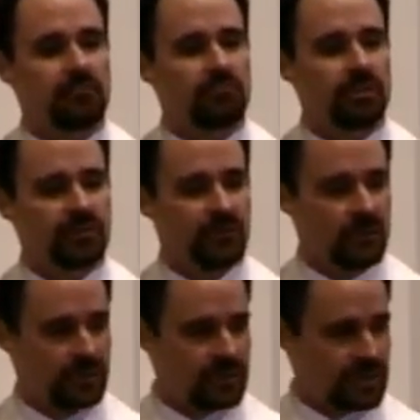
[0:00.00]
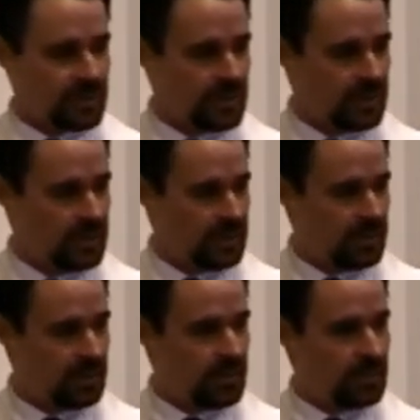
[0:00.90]
But first...
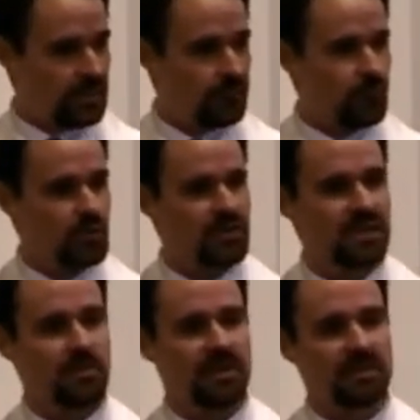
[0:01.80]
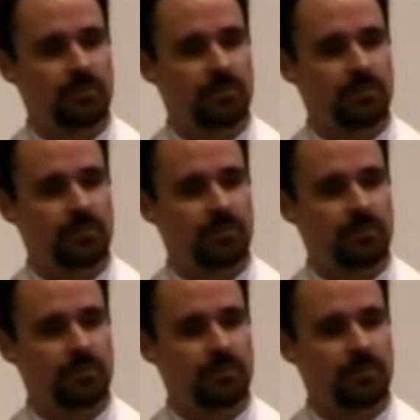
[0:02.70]
First, he be,